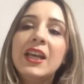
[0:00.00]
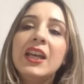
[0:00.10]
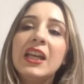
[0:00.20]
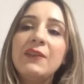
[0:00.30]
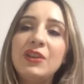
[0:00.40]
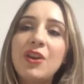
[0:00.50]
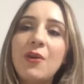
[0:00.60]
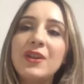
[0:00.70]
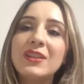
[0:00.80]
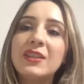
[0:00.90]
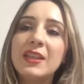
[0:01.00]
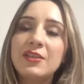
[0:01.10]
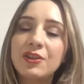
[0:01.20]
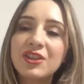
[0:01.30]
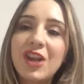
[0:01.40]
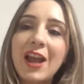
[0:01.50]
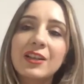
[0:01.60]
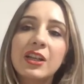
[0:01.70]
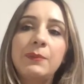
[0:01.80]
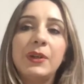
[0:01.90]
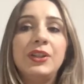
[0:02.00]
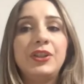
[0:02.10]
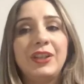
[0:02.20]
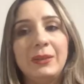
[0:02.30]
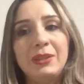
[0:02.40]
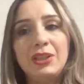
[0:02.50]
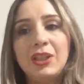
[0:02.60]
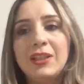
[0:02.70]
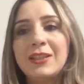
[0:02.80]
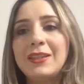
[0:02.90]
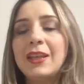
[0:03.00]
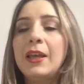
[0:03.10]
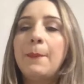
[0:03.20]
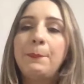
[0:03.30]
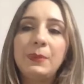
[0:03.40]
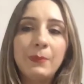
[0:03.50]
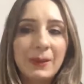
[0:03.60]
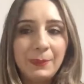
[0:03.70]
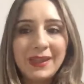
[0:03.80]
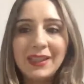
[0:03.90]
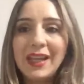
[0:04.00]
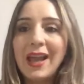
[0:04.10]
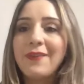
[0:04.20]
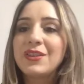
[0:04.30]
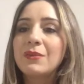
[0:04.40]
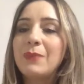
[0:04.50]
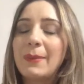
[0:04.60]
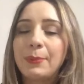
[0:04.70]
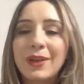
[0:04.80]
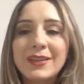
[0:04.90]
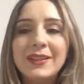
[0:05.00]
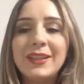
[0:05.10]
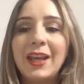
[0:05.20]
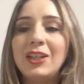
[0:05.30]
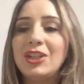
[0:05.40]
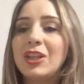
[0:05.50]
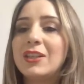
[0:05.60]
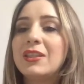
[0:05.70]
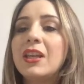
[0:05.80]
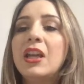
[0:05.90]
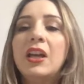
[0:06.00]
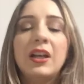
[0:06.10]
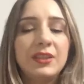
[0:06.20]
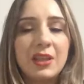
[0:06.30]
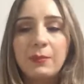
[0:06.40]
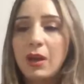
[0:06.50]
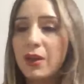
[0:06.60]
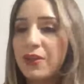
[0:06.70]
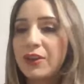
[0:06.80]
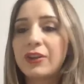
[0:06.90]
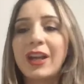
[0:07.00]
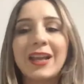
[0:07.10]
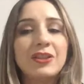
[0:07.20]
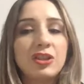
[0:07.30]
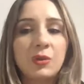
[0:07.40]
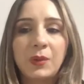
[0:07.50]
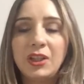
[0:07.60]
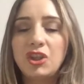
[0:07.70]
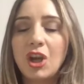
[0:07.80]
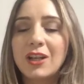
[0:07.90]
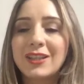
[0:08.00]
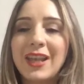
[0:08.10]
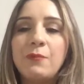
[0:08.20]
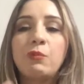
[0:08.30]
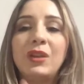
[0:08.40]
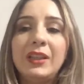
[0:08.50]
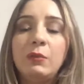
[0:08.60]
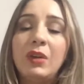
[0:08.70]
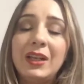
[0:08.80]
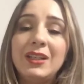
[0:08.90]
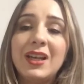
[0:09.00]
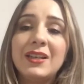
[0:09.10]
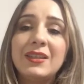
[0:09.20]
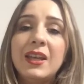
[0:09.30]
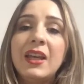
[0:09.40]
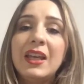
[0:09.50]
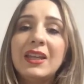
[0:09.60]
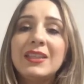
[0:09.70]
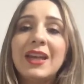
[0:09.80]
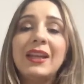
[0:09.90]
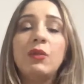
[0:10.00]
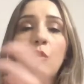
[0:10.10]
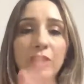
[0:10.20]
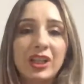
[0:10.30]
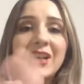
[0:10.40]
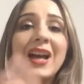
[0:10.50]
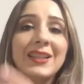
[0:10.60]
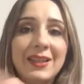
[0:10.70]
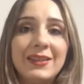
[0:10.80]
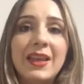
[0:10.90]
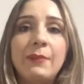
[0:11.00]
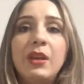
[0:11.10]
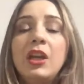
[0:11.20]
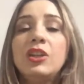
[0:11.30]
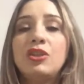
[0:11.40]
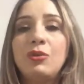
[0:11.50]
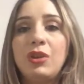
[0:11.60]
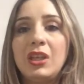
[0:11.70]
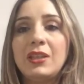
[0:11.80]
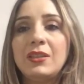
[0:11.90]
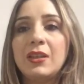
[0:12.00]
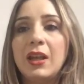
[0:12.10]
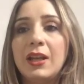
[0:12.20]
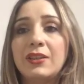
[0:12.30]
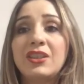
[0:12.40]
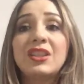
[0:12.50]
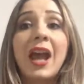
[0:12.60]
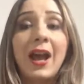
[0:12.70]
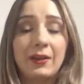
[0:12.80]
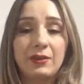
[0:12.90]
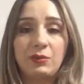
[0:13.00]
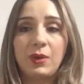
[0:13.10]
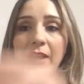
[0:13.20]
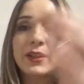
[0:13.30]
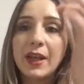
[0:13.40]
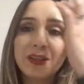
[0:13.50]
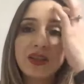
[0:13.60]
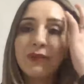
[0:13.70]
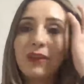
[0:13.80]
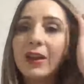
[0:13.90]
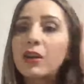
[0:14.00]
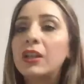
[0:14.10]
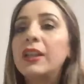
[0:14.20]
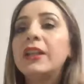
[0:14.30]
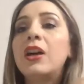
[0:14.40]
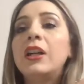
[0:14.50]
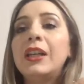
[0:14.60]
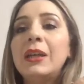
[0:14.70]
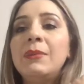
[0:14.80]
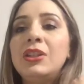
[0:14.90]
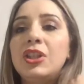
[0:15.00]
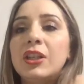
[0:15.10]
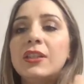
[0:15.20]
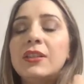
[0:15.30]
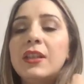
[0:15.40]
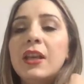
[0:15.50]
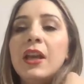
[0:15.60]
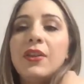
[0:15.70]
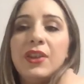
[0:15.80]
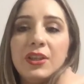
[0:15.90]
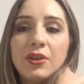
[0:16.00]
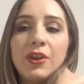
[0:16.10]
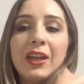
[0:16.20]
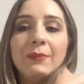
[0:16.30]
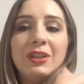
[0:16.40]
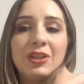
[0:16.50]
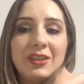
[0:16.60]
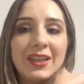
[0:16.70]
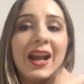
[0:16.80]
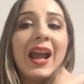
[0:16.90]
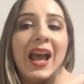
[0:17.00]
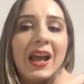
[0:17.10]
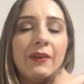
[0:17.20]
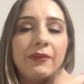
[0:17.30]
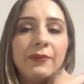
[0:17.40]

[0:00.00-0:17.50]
If you notice, these are stacked up under images, my PDFs, my presentations, some other, and screenshots. And really what it does is that it organizes them to these stacks, right? And so click on images, these are the images that I have.